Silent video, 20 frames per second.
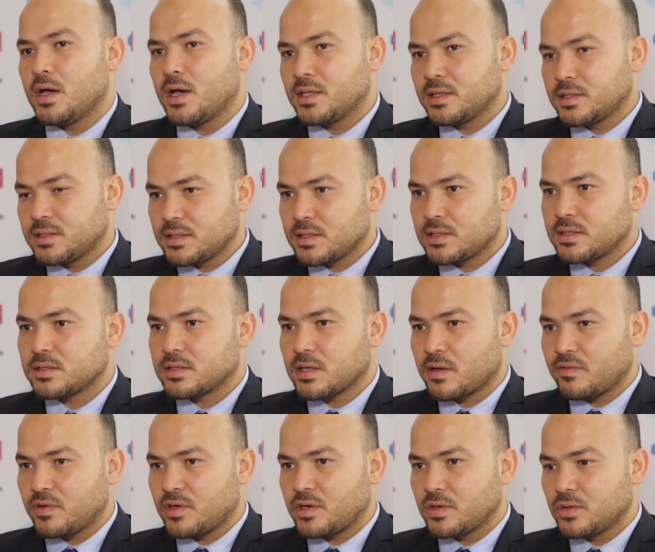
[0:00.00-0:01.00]
And this is
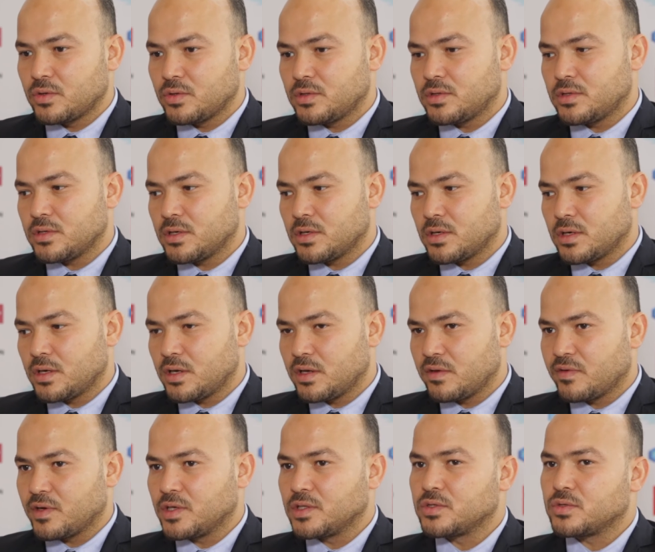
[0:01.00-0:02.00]
a very good
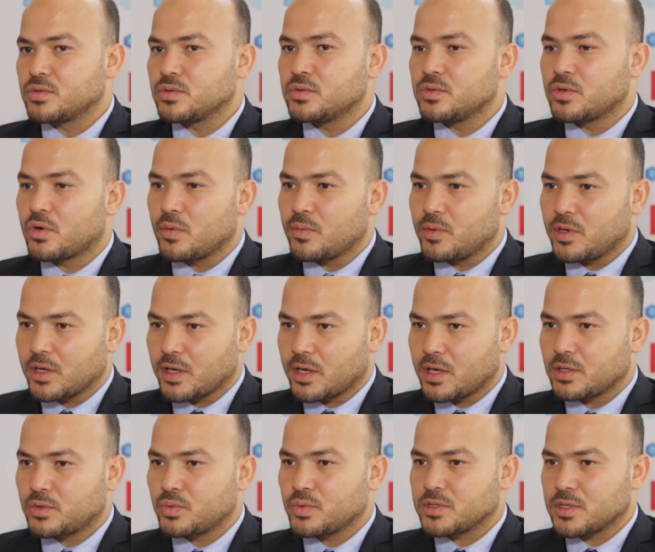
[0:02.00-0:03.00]
event to
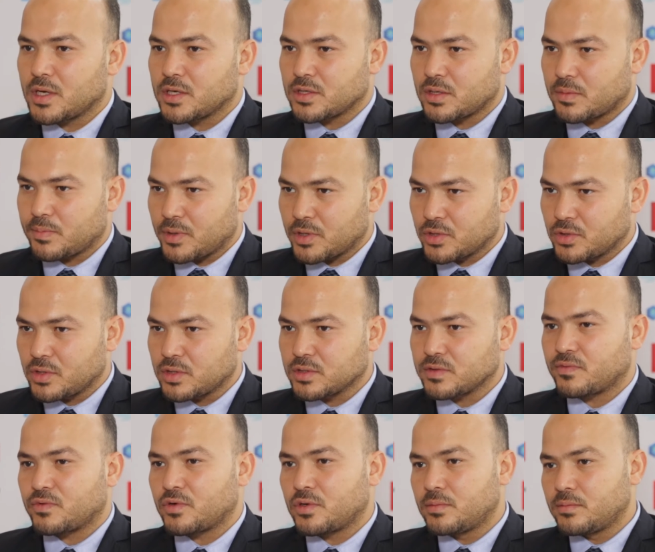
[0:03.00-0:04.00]
communicate with other partners
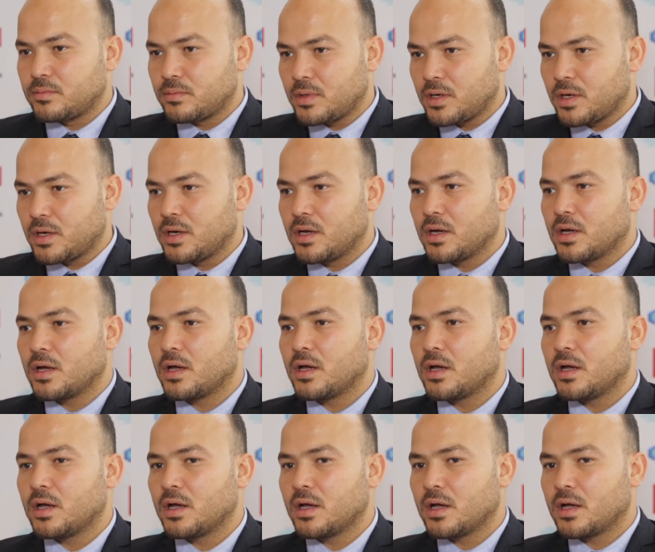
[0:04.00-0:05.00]
from
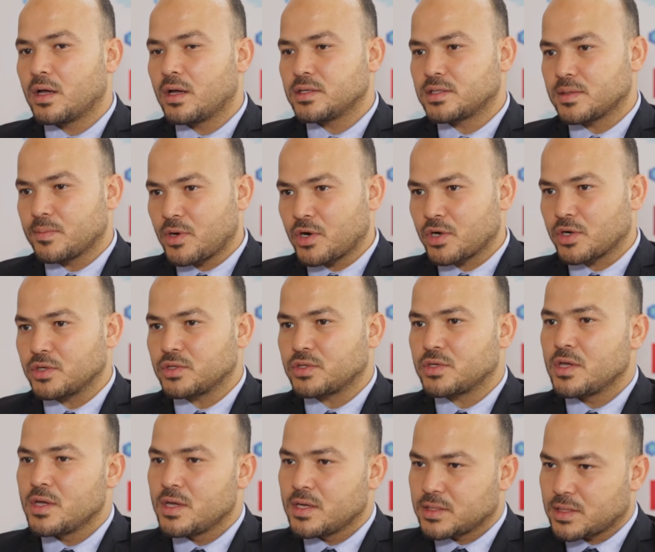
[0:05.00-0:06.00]
the market,
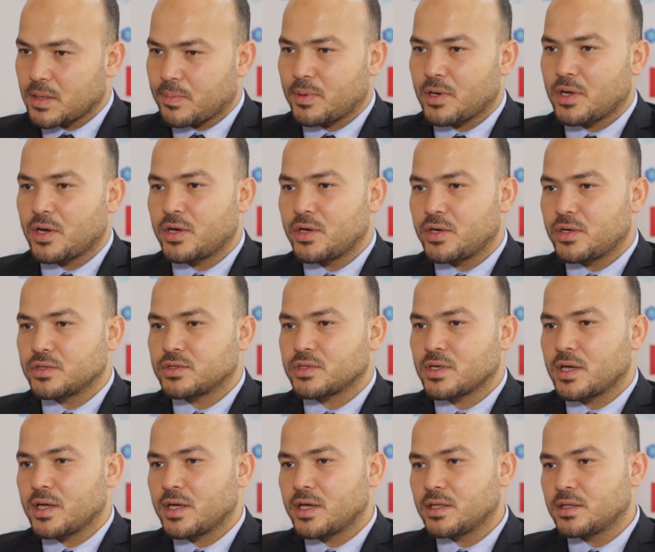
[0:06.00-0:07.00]
suppliers
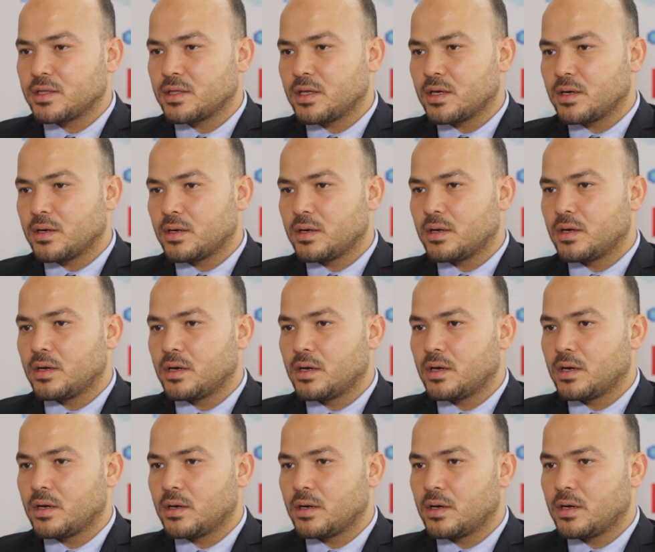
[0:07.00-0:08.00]
and
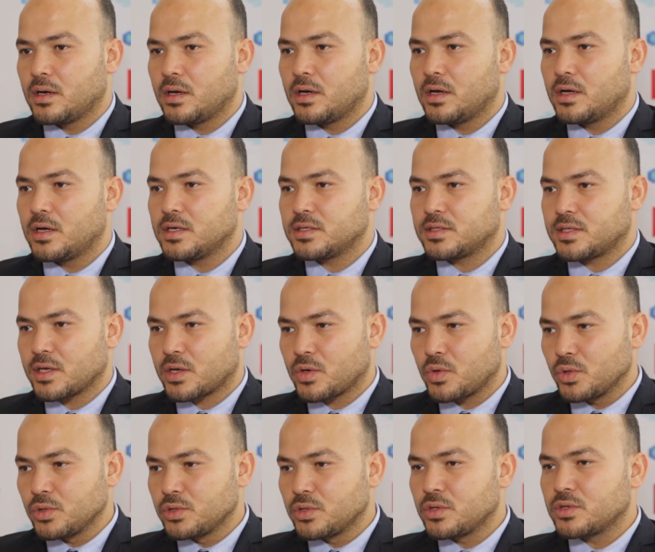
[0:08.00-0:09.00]

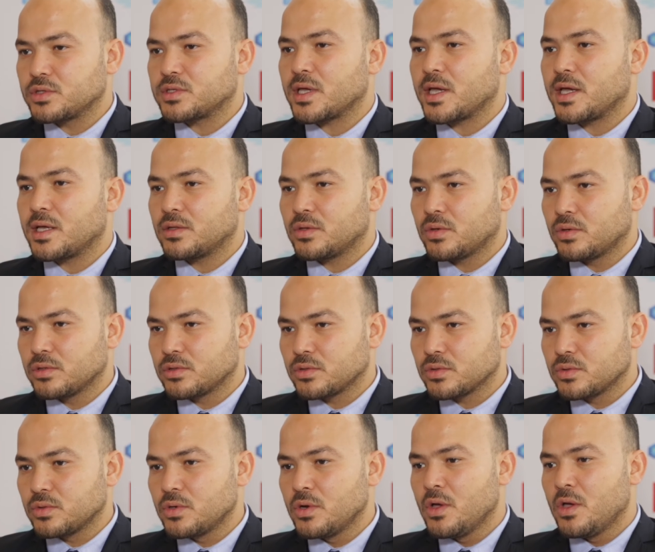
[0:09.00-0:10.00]
stakeholders, and
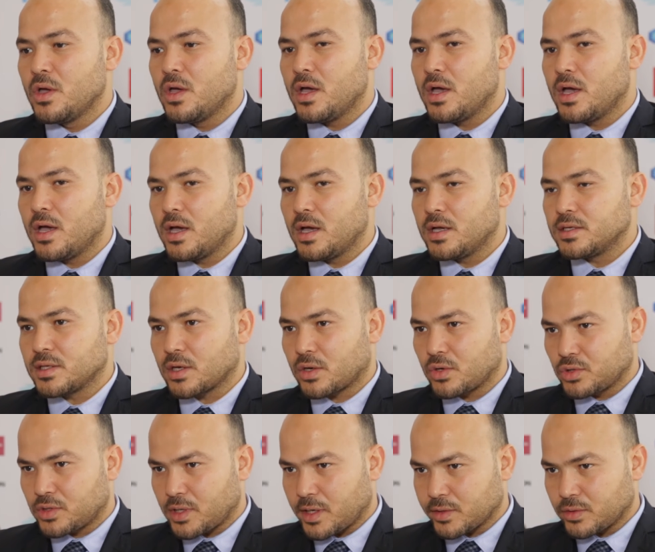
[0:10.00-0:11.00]
also the
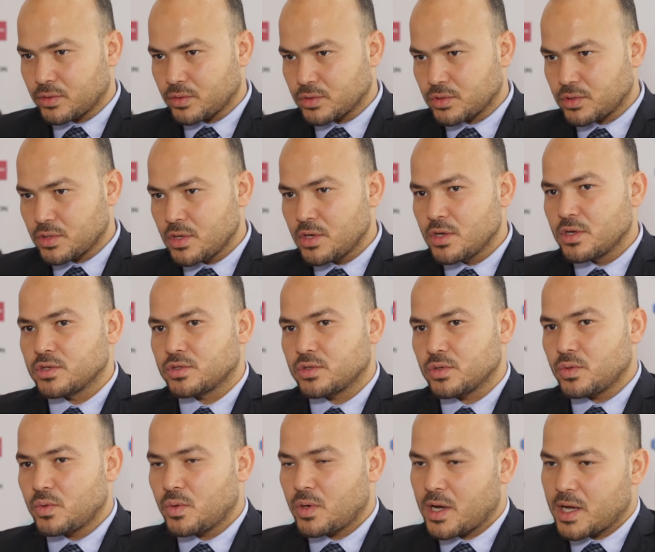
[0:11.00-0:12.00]
contractors.
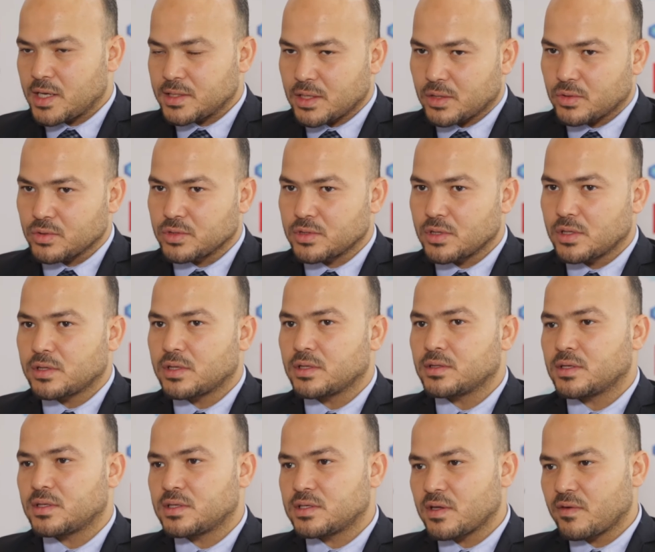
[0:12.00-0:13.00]
So as a
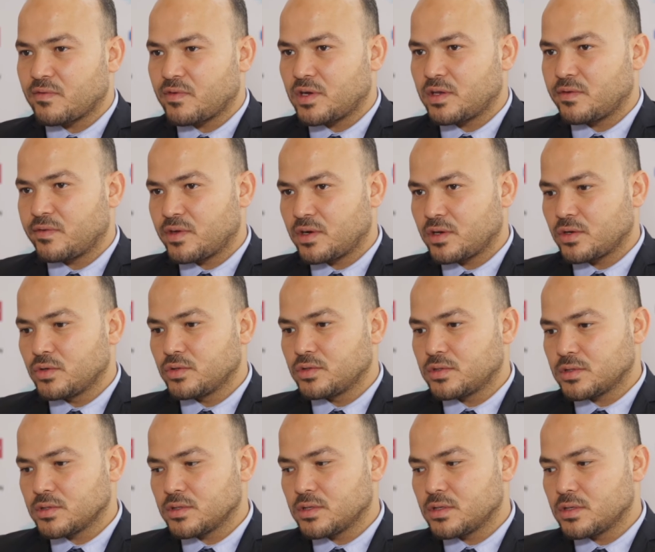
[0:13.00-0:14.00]
consultant, it's a very, very good